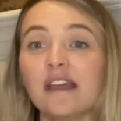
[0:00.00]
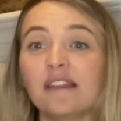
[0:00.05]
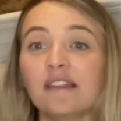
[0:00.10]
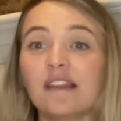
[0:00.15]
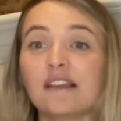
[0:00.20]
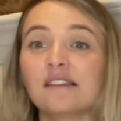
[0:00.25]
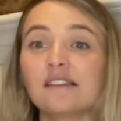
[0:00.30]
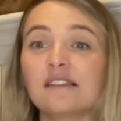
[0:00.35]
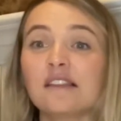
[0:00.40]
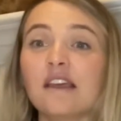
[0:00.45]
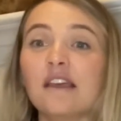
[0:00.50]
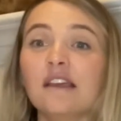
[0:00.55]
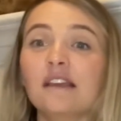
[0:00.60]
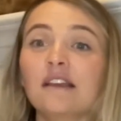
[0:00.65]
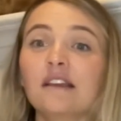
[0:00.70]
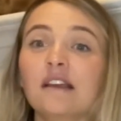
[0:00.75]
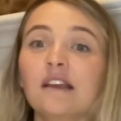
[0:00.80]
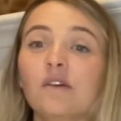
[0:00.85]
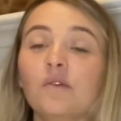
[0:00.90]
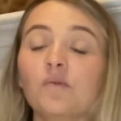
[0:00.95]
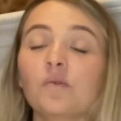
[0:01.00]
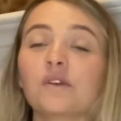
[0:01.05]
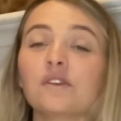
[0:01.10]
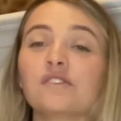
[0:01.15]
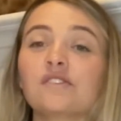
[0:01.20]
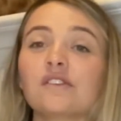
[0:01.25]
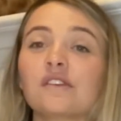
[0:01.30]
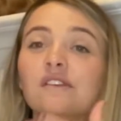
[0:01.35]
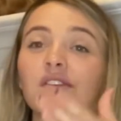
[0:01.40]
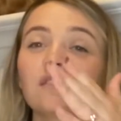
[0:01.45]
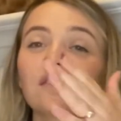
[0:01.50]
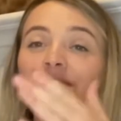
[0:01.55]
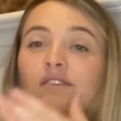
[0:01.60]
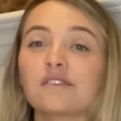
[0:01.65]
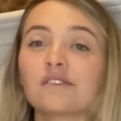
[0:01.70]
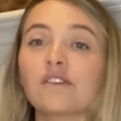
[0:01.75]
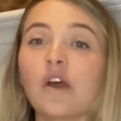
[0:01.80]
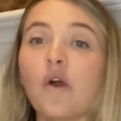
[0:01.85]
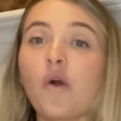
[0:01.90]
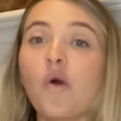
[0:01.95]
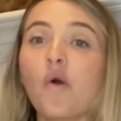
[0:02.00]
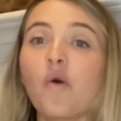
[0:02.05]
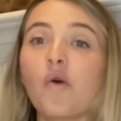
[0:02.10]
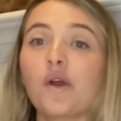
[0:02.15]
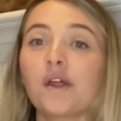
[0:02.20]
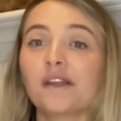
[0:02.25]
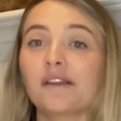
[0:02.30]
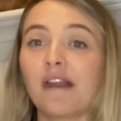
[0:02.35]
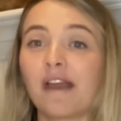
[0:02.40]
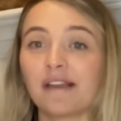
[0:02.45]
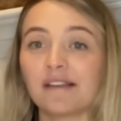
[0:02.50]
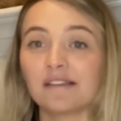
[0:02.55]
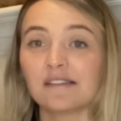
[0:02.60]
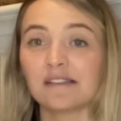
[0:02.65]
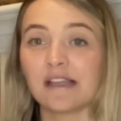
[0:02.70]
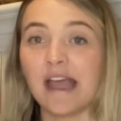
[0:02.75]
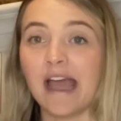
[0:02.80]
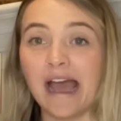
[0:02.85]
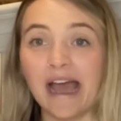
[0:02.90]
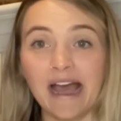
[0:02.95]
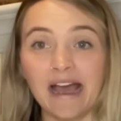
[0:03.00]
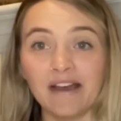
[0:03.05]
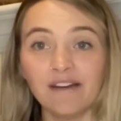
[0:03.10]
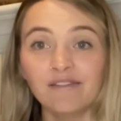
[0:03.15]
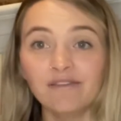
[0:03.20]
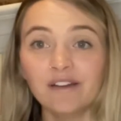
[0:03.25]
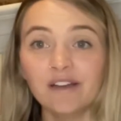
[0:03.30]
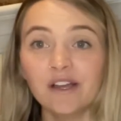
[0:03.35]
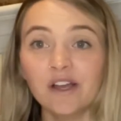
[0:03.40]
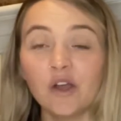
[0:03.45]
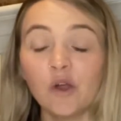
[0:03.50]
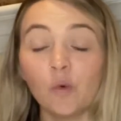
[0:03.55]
This thing was so nice to have.